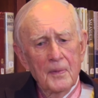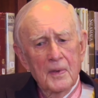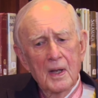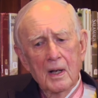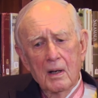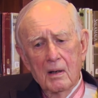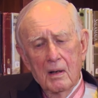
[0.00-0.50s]

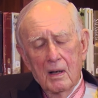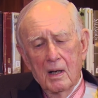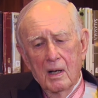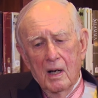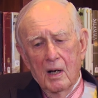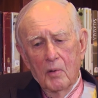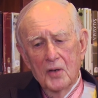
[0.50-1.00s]
Now,
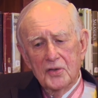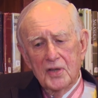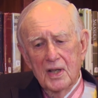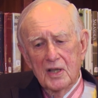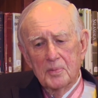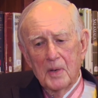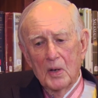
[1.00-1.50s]
I won't
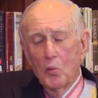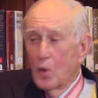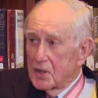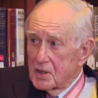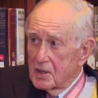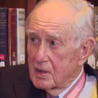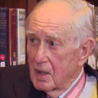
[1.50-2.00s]
say it's been
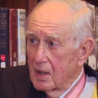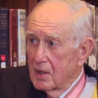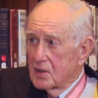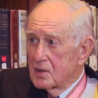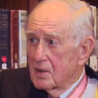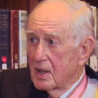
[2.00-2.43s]
westernized,